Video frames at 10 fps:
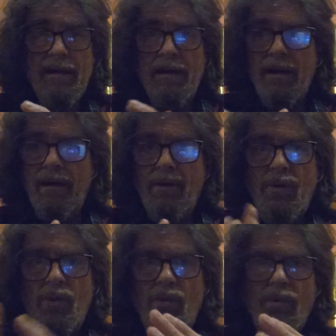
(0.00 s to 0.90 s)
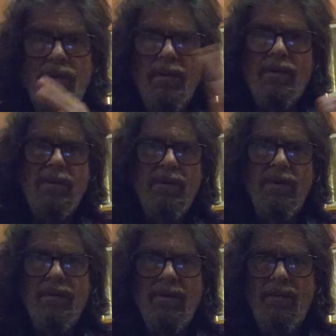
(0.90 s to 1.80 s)
uh, who
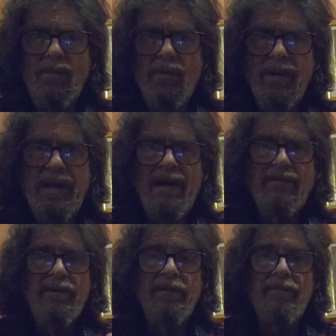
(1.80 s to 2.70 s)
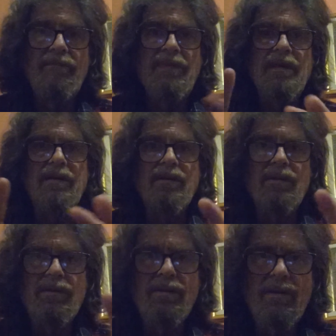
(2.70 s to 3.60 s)
were never
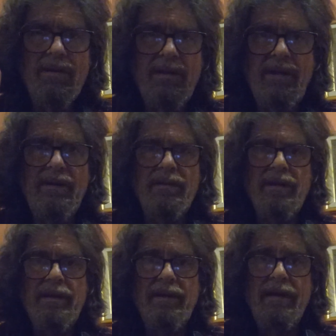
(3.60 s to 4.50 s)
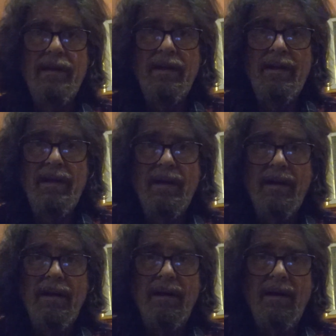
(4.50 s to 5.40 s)
clearly
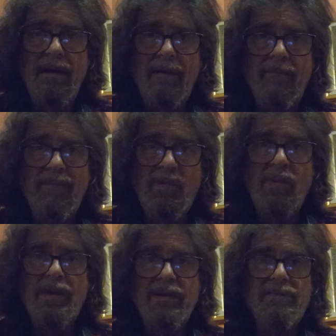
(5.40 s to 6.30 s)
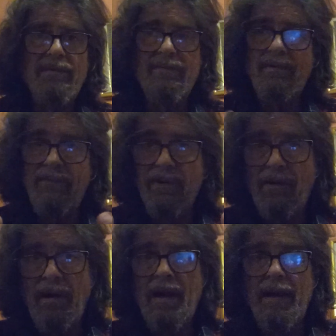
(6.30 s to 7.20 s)
um, witnesses of the
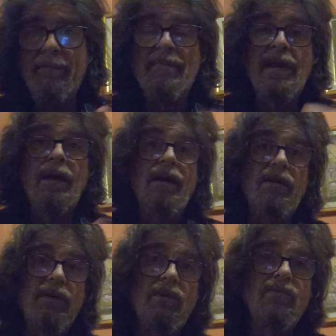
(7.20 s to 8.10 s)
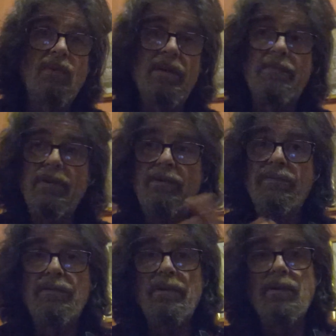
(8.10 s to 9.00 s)
crime. There was one
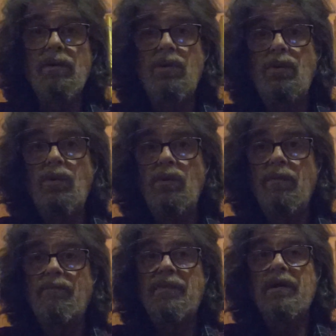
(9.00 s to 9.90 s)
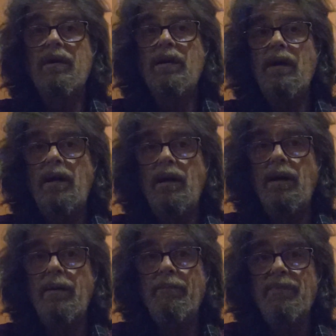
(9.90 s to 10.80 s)
person who,
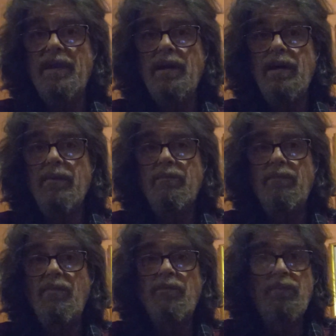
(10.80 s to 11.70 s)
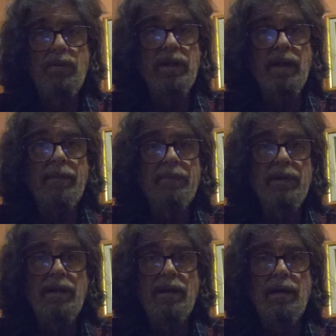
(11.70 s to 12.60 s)
um, pulling up
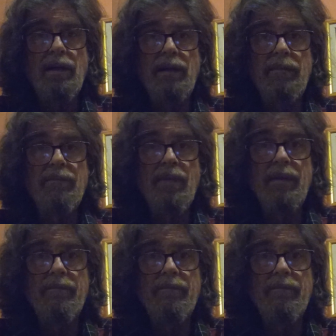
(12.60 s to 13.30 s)
um,